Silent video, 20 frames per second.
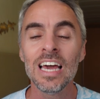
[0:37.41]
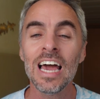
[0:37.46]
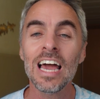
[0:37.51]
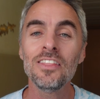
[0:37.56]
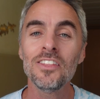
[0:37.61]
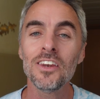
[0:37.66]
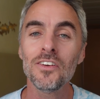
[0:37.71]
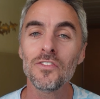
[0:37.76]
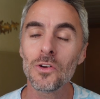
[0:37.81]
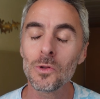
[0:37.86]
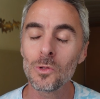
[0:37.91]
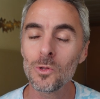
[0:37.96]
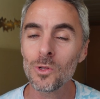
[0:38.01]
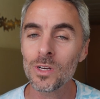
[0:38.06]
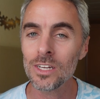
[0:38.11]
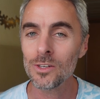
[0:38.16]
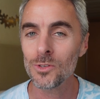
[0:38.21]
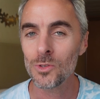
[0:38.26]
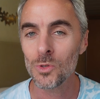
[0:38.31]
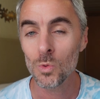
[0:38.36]
And then if you're
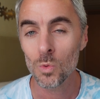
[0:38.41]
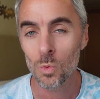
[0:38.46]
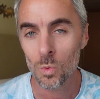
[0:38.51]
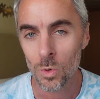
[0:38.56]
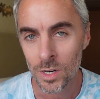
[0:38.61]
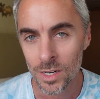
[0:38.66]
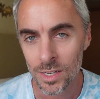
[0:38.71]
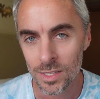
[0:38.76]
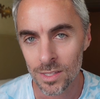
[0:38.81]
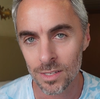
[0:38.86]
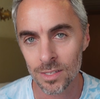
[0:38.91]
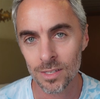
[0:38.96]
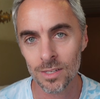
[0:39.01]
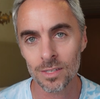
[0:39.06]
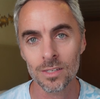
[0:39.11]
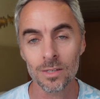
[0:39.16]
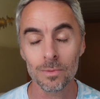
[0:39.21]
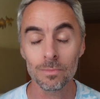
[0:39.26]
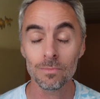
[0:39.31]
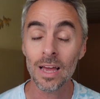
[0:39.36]
looking to work the
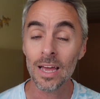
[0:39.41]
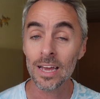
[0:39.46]
system,